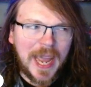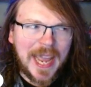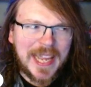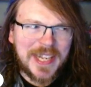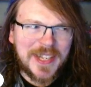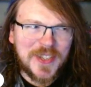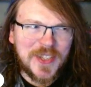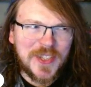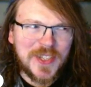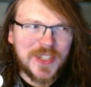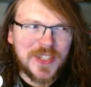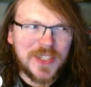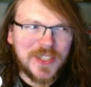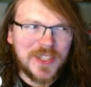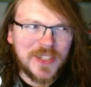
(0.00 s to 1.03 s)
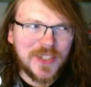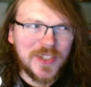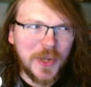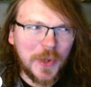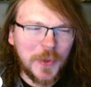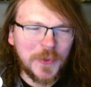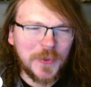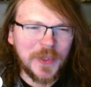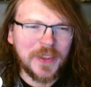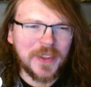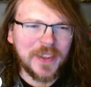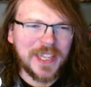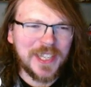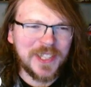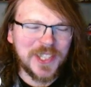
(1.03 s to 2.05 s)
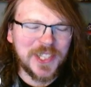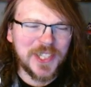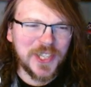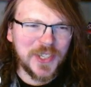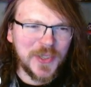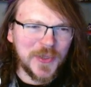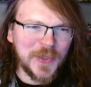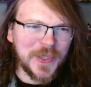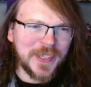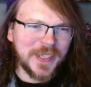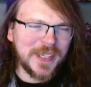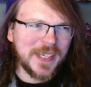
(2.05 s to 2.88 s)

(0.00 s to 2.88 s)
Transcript: I don't think so.